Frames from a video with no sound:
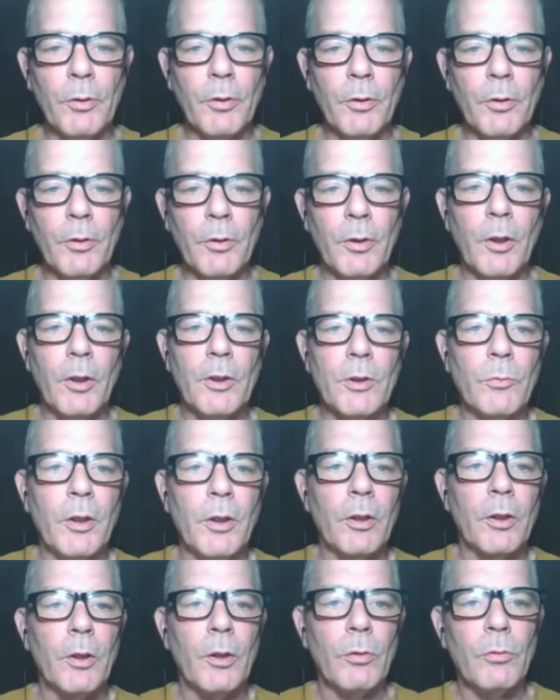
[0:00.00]
So we're going to
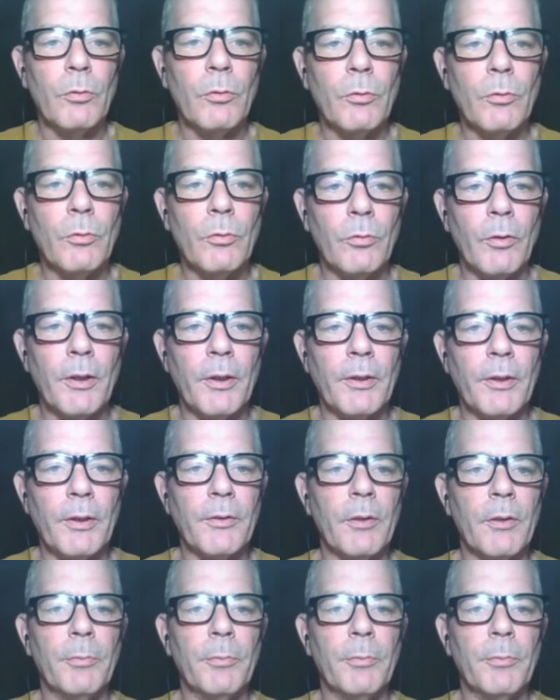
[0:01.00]
go right to the Builderall